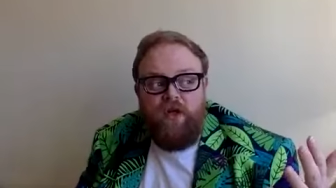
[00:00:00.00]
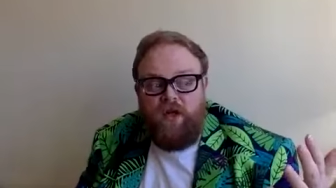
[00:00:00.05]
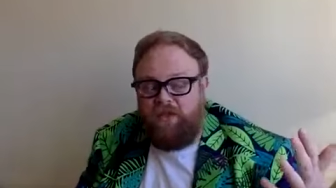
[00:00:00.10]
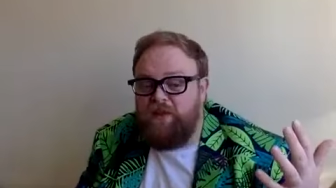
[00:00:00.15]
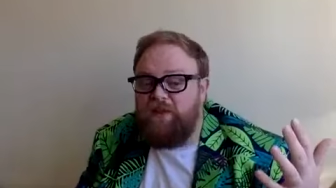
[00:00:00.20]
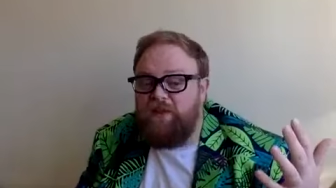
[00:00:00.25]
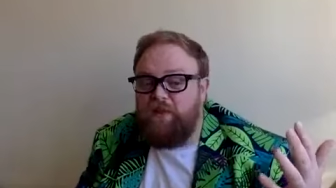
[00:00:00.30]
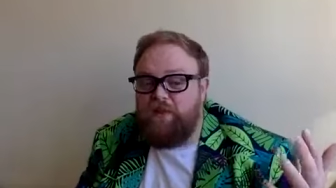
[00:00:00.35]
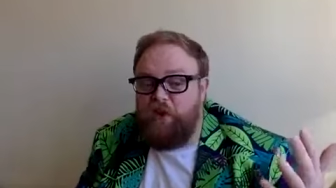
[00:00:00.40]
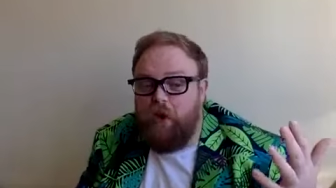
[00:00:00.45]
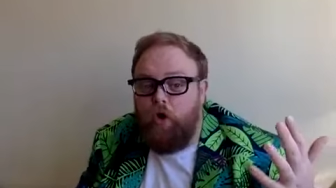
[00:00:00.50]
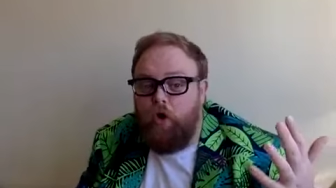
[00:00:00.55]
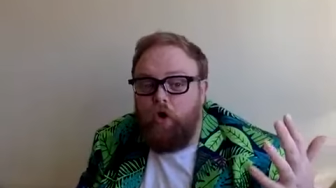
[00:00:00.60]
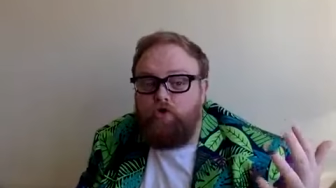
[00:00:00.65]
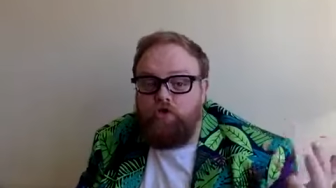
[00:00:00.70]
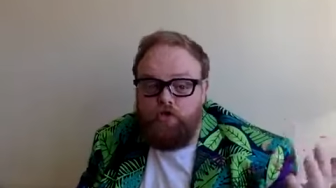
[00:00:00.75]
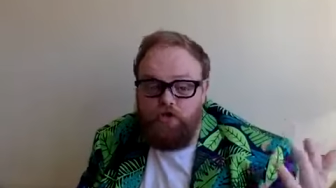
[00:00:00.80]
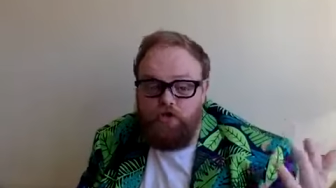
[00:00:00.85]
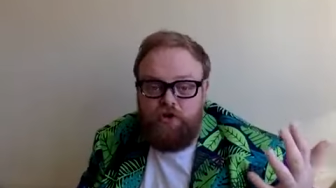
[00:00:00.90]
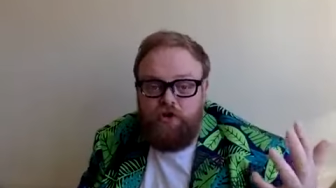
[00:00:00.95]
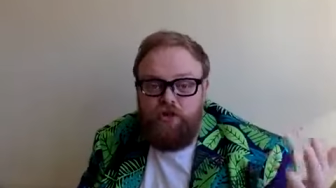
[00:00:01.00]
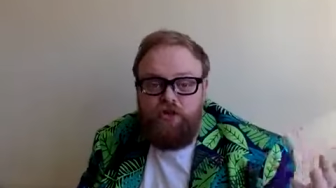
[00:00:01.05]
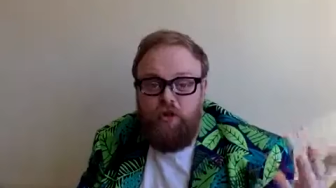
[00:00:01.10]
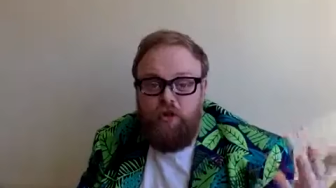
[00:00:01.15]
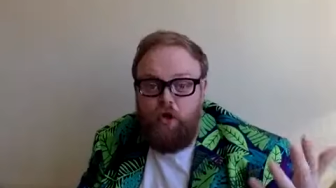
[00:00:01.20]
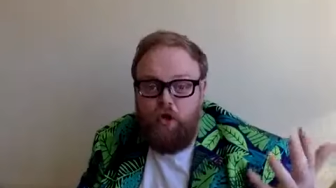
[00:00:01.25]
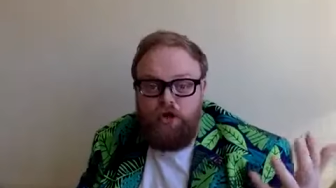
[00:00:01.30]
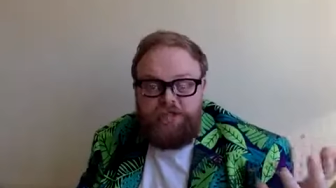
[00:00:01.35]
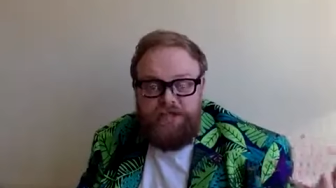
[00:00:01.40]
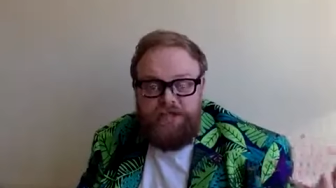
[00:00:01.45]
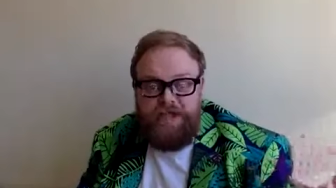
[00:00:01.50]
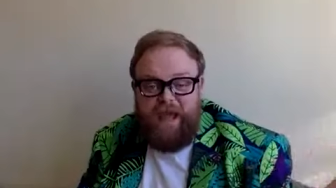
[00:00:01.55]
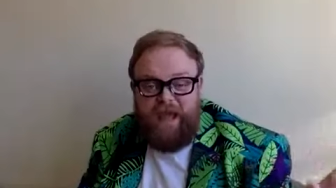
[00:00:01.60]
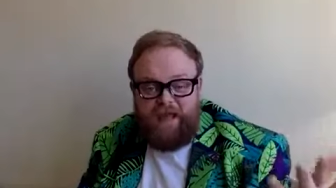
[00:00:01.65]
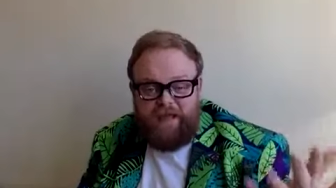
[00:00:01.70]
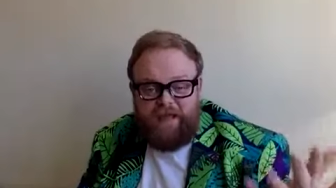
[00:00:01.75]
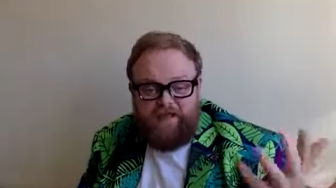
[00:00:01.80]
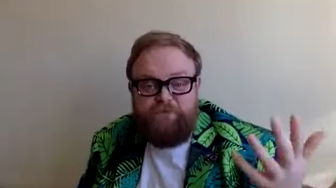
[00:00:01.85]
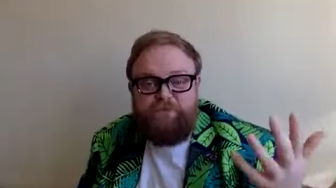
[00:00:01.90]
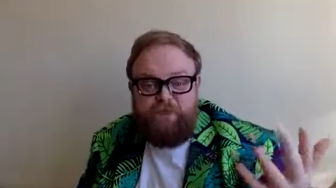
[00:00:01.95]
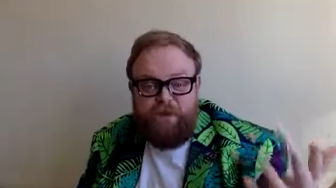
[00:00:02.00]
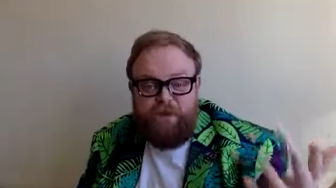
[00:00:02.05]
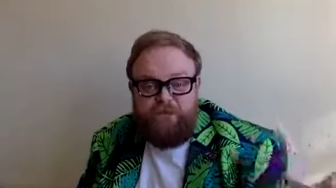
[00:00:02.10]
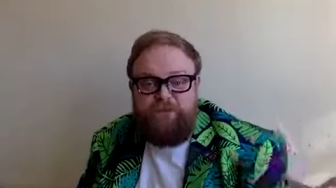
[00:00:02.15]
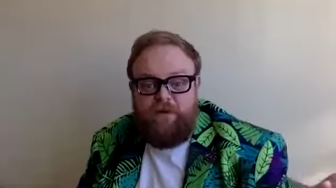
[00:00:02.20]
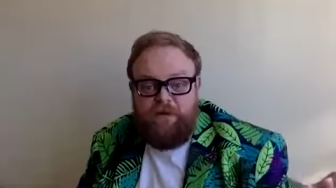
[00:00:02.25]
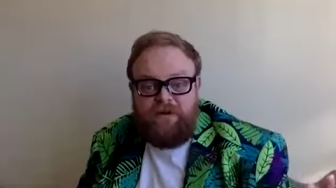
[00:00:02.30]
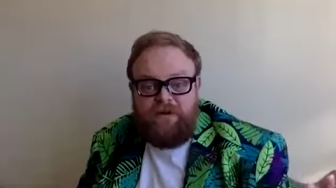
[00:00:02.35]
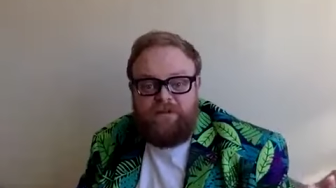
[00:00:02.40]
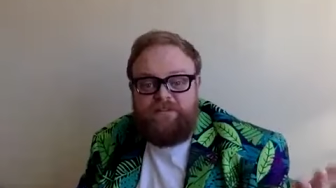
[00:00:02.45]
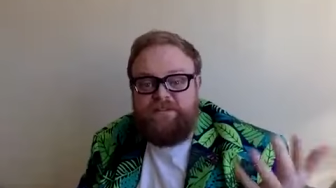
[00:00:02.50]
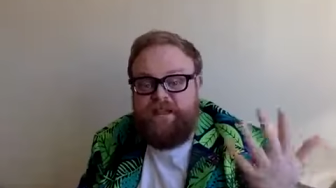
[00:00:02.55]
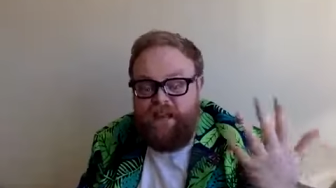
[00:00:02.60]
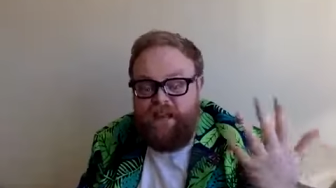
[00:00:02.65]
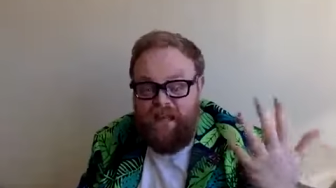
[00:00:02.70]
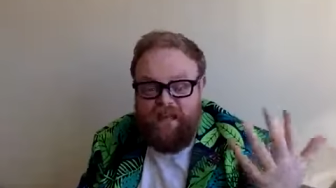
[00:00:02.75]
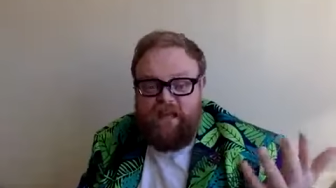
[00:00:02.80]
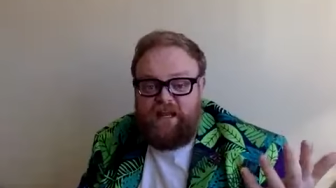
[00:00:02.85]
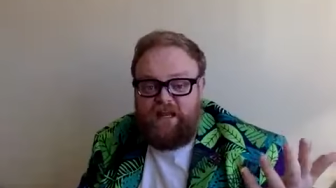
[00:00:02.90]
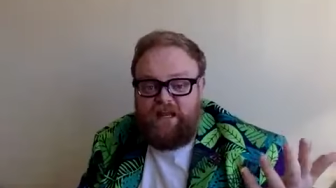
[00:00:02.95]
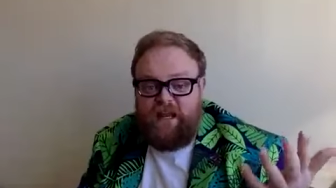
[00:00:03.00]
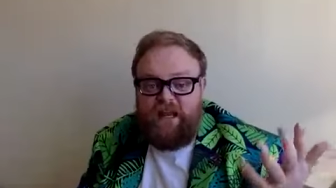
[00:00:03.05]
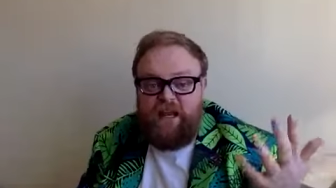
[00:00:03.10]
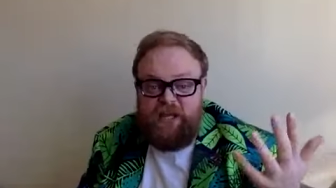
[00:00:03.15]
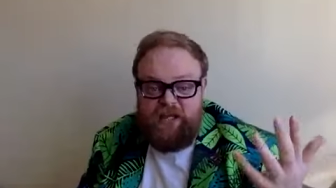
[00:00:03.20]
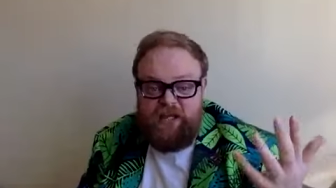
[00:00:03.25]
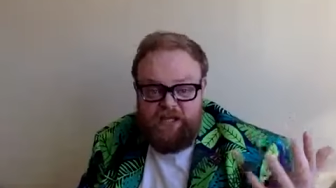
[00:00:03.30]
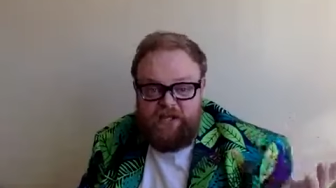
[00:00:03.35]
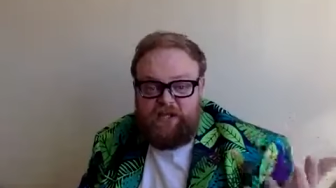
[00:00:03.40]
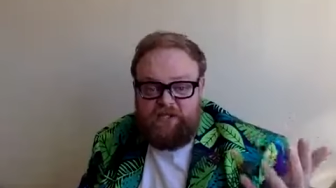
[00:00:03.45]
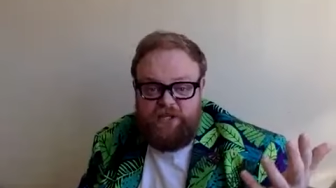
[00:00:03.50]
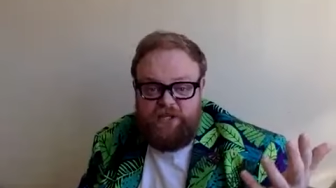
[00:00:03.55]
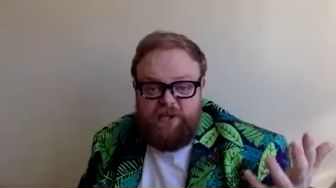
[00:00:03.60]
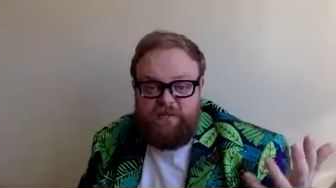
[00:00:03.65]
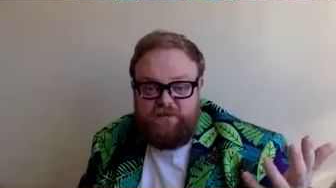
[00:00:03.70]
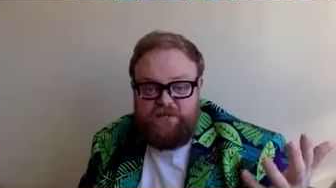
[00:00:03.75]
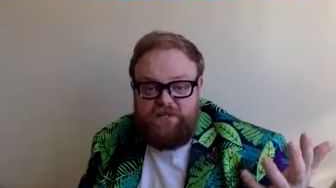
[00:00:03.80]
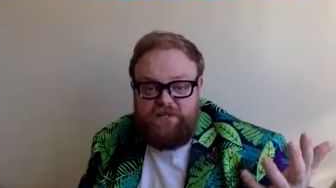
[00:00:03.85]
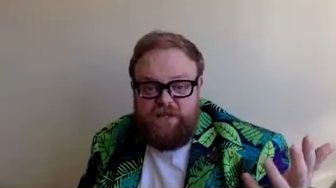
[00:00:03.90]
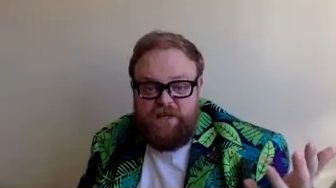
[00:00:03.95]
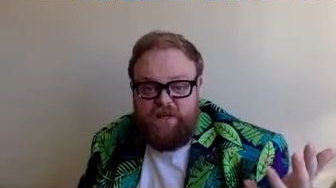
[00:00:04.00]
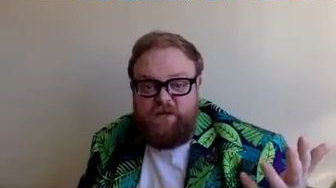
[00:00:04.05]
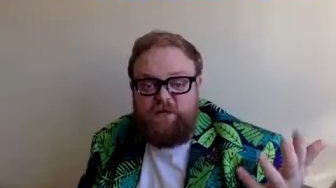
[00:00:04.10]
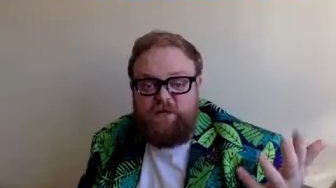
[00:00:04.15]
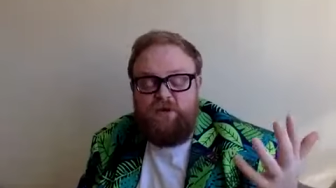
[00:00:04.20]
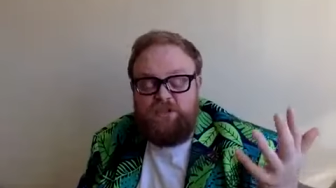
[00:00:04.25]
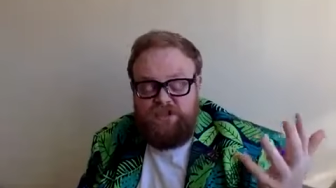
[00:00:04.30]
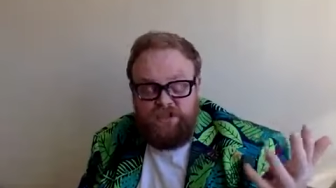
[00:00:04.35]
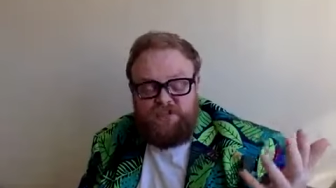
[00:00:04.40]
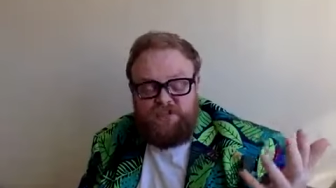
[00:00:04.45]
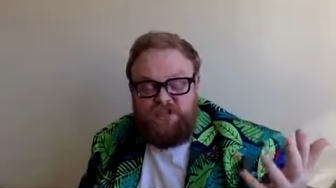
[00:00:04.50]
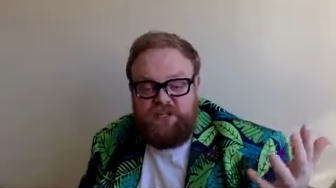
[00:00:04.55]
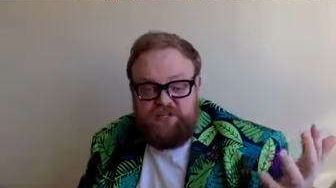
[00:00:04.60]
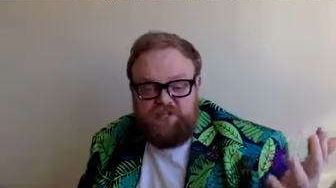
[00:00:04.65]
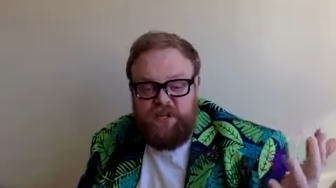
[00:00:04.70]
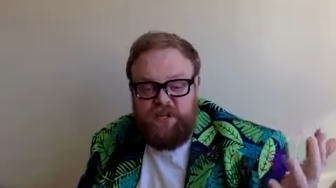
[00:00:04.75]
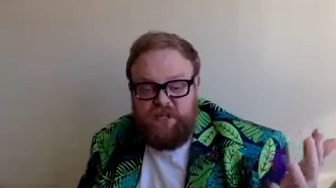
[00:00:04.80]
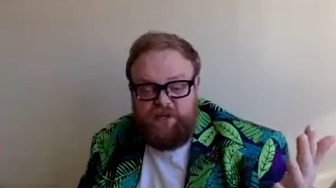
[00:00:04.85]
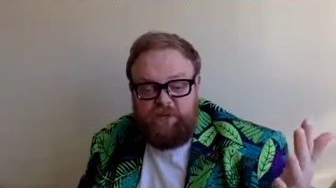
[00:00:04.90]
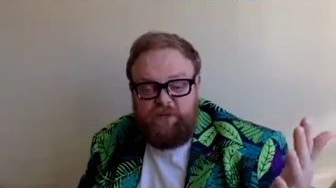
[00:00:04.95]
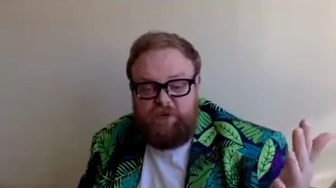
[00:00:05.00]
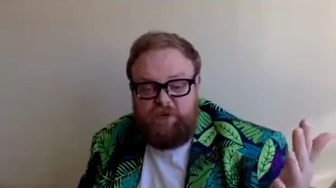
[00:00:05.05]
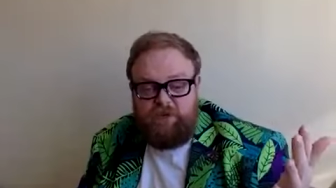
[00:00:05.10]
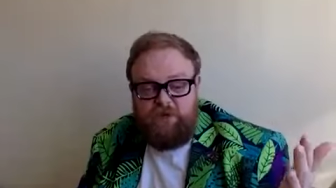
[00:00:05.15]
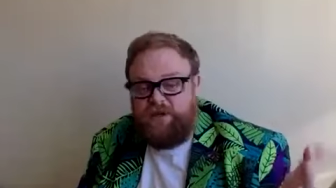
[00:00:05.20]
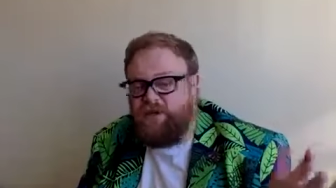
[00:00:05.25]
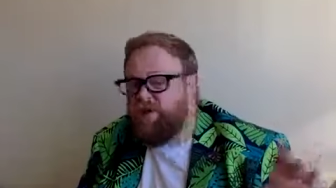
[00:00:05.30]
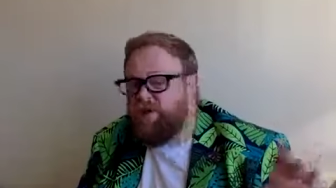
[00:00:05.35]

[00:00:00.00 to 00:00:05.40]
I think there were 138 pyramids in Egypt, which is incredible.